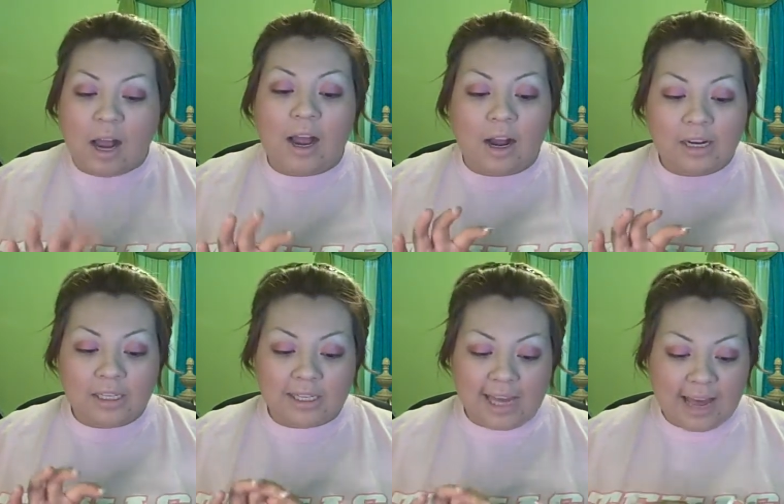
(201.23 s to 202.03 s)
I
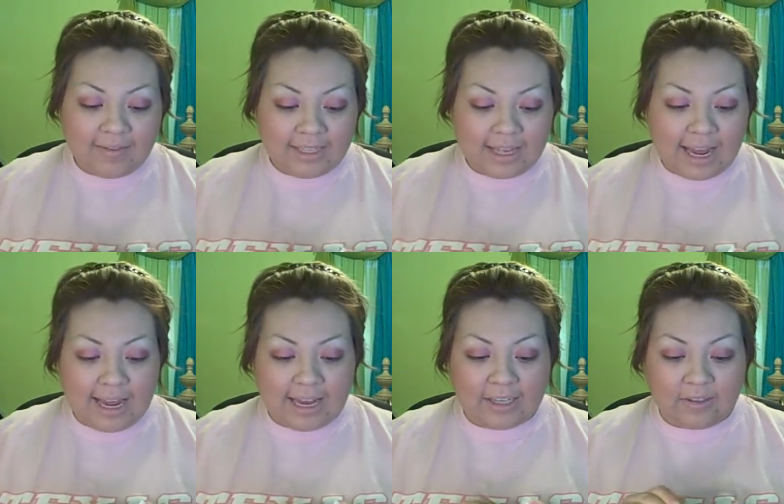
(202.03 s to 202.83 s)
honestly have to
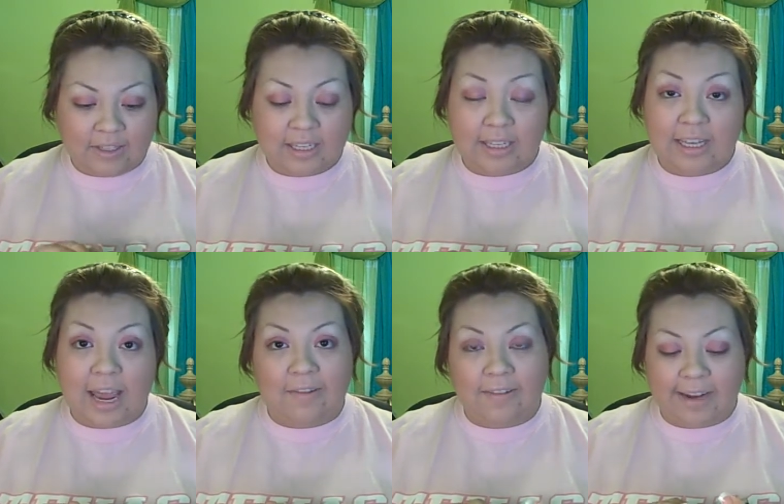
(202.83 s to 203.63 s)
say I use this
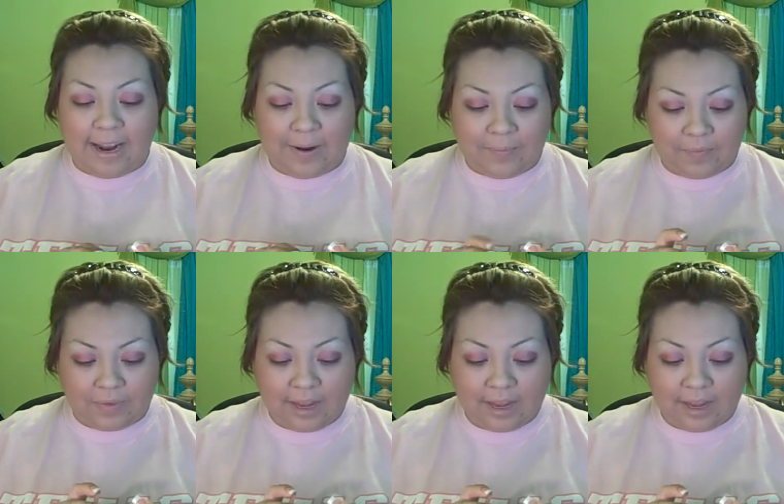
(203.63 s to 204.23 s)
every day.